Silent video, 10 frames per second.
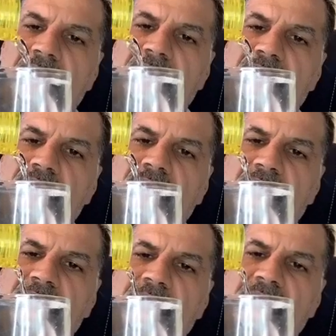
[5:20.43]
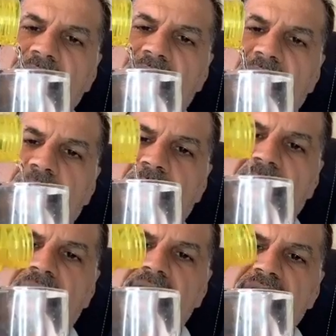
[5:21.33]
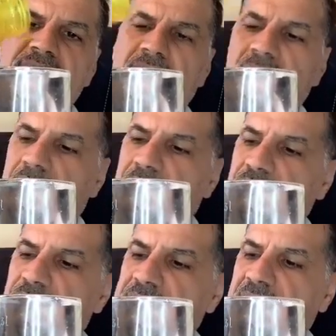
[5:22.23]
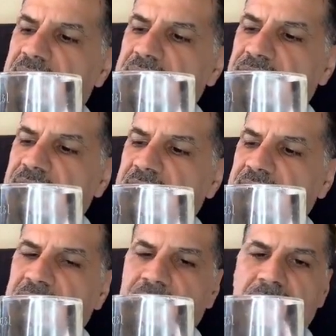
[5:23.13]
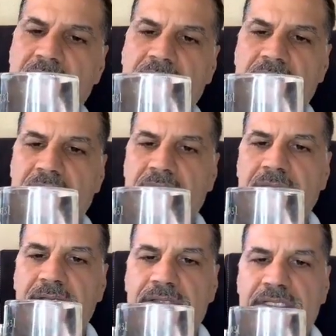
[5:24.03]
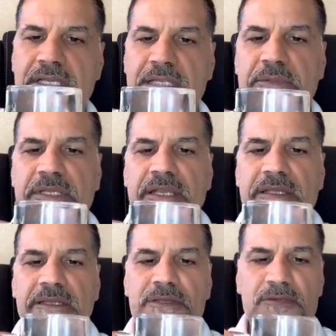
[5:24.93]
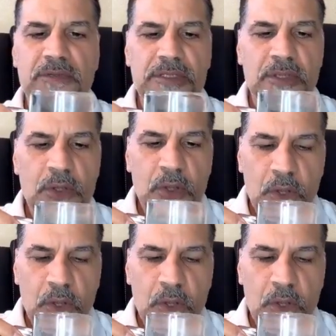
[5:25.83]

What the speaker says: there would not be a place for negative thinking. Just let me drink this one.